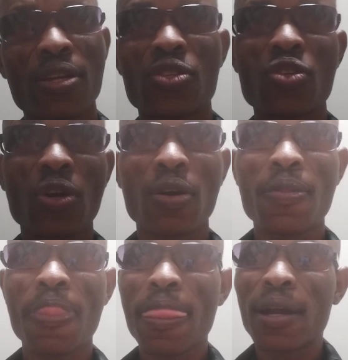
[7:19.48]

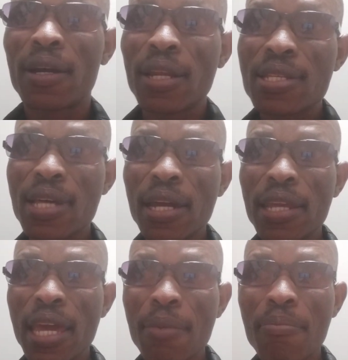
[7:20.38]
So,
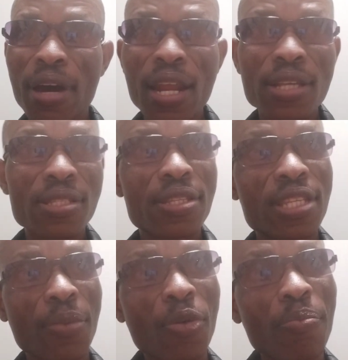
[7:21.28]
Krizani embarrassed Thabo